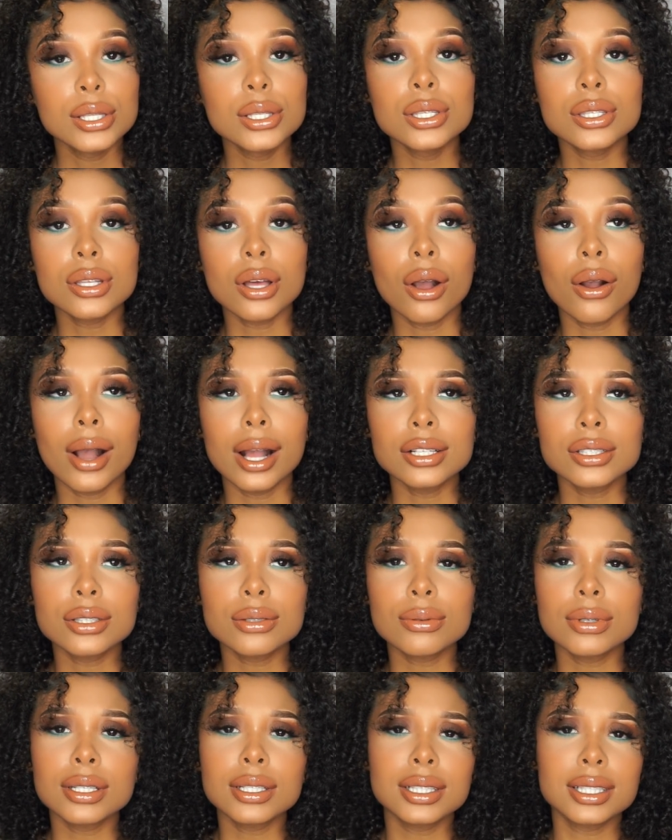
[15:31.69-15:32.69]
So I
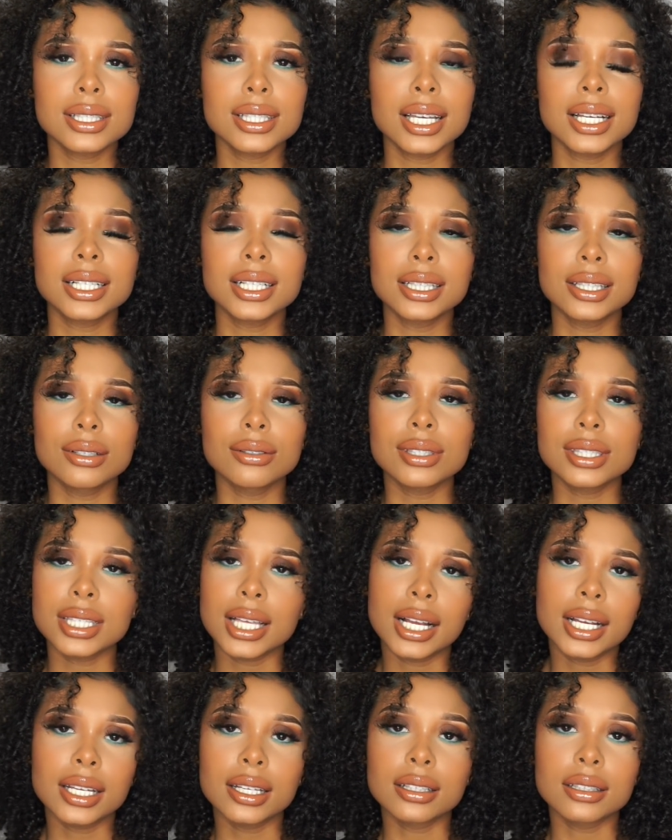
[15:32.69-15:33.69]
just wanted to take a little
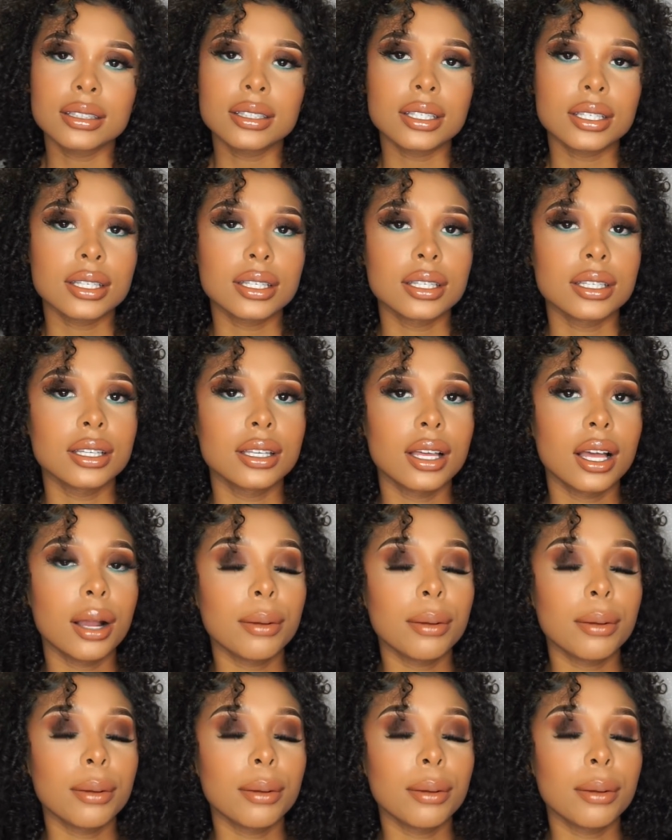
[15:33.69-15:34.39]
second to